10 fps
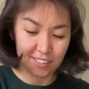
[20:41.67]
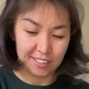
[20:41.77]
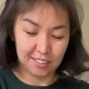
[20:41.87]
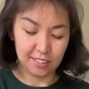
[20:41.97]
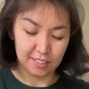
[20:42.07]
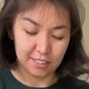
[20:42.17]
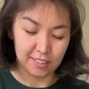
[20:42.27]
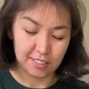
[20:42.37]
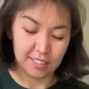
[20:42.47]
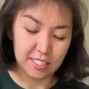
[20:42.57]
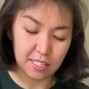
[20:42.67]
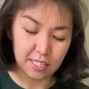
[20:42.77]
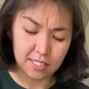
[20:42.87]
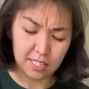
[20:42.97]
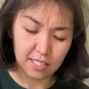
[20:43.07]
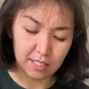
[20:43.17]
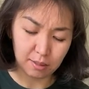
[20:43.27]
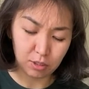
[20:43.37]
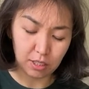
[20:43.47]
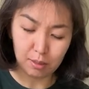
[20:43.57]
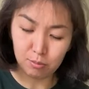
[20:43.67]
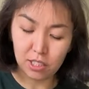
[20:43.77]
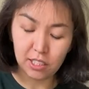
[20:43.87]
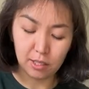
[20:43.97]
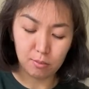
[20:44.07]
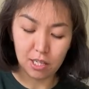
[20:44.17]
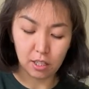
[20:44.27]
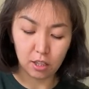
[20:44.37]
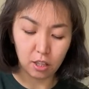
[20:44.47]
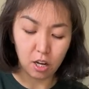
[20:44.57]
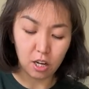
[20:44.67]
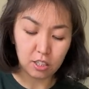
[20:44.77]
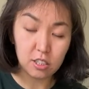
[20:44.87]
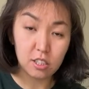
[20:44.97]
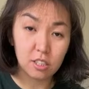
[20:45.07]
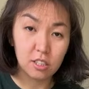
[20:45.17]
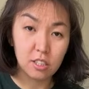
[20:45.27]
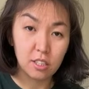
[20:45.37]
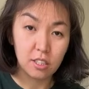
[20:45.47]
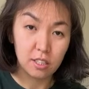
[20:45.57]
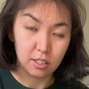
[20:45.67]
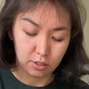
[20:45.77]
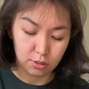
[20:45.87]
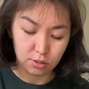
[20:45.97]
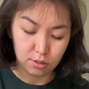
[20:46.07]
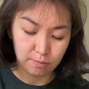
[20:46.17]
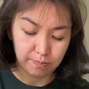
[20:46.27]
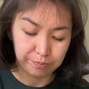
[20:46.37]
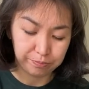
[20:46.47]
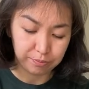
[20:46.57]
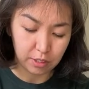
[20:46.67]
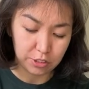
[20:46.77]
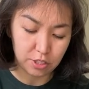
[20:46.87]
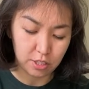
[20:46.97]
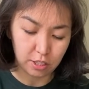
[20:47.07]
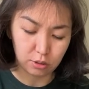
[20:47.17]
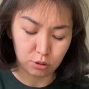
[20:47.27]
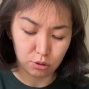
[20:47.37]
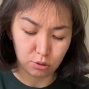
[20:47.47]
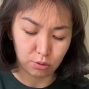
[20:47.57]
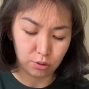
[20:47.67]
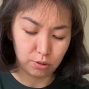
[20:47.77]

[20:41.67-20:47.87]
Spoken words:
And as I said, I'm not gonna make a lot because I just like to show you.